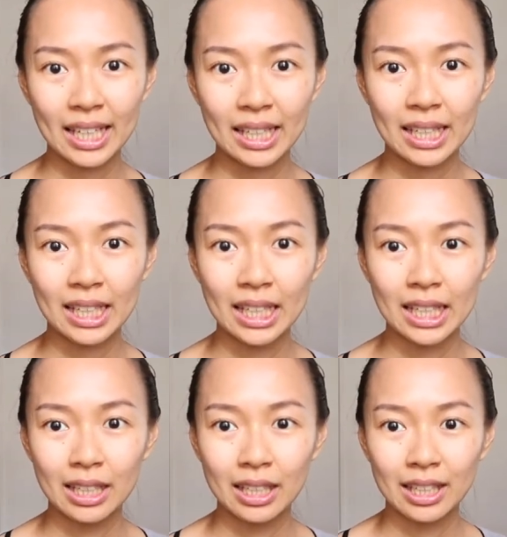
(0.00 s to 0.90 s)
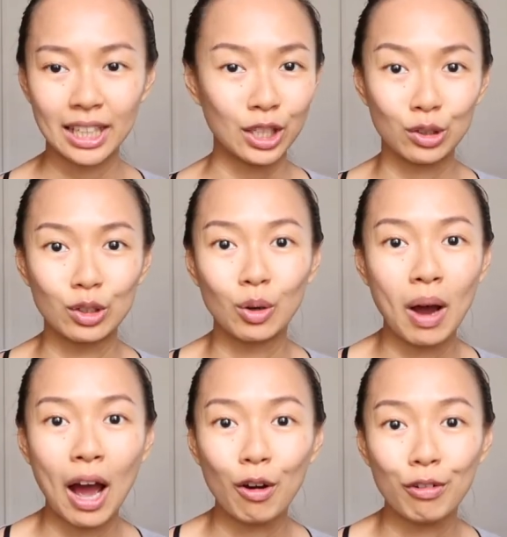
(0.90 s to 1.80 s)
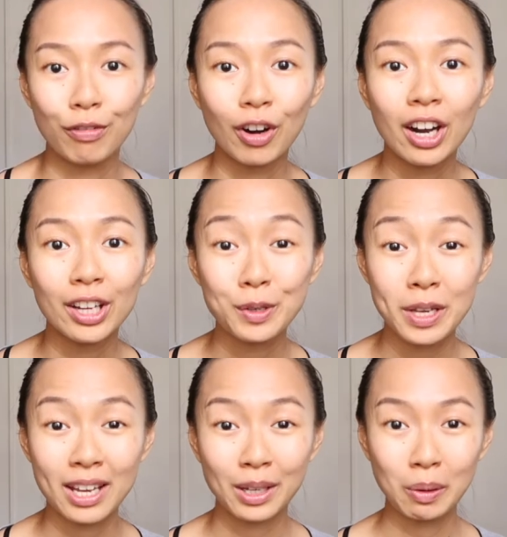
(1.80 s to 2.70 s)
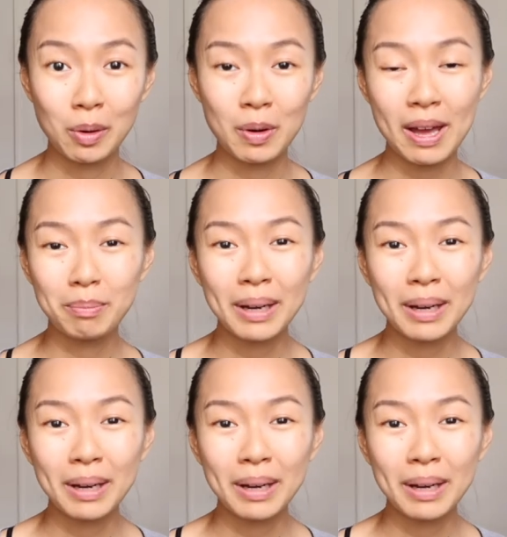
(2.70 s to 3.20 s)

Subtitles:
and they don't know how far you can go,